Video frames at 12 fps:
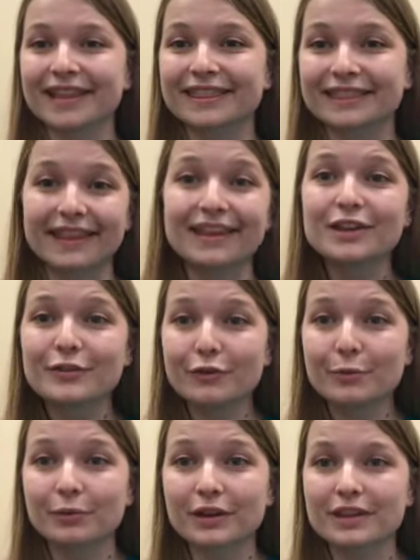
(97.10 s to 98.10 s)
Thank you for
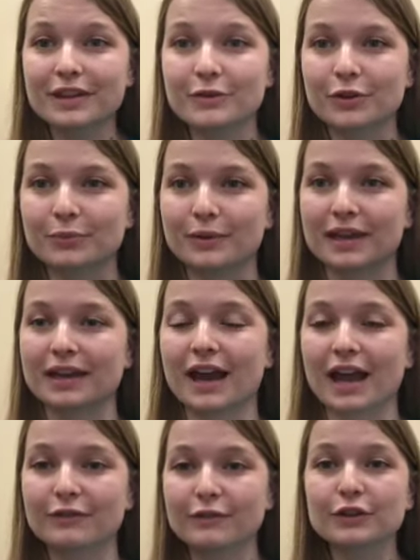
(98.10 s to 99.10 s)
breathing with me.
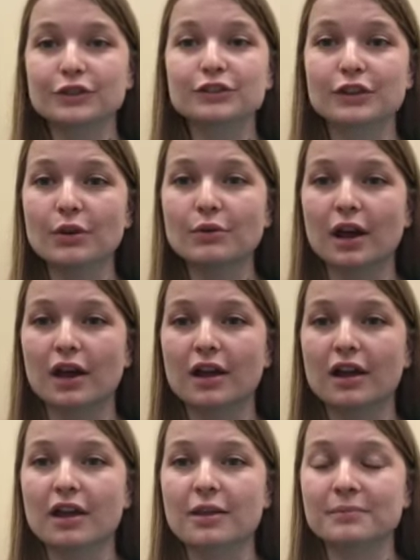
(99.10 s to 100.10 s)
I feel so
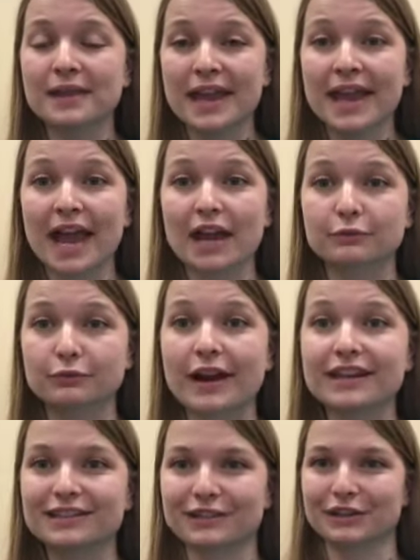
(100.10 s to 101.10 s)
calm and
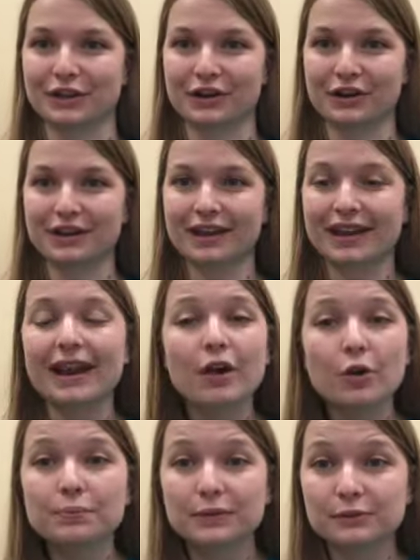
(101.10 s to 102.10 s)
ready to learn, and I
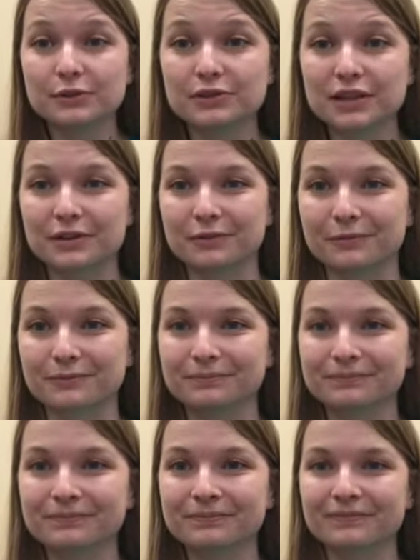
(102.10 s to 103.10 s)
hope you do too.
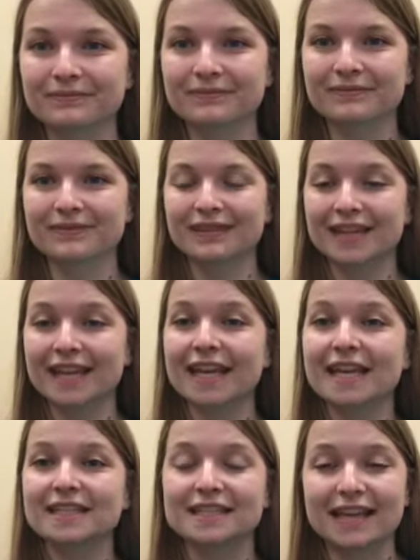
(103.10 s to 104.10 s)

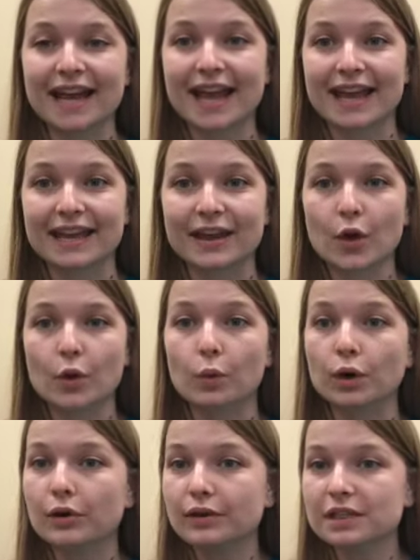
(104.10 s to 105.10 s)
Today, we're
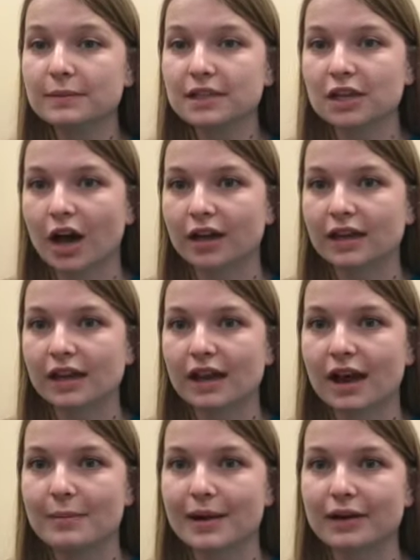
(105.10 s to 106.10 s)
going to be talking
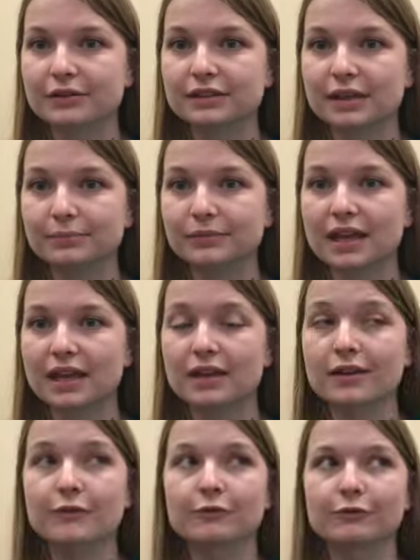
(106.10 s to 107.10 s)
about
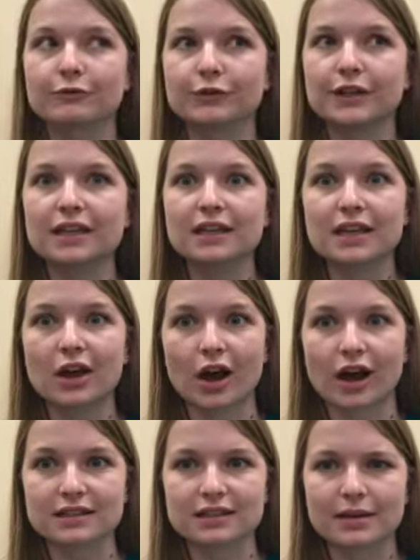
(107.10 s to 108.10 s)
something really
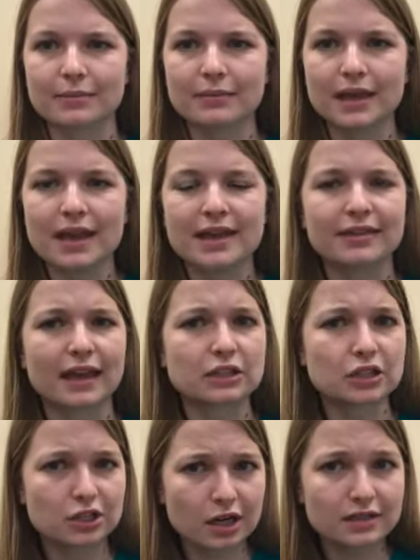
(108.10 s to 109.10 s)
awesome that
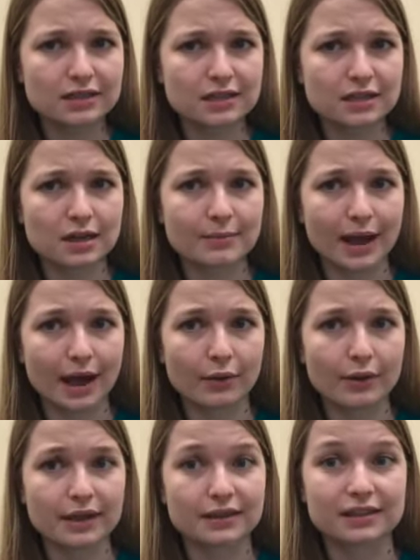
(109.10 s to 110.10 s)
starts to come out
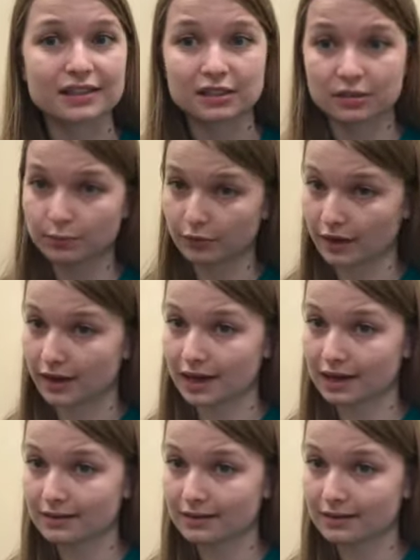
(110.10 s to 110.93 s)
in the spring.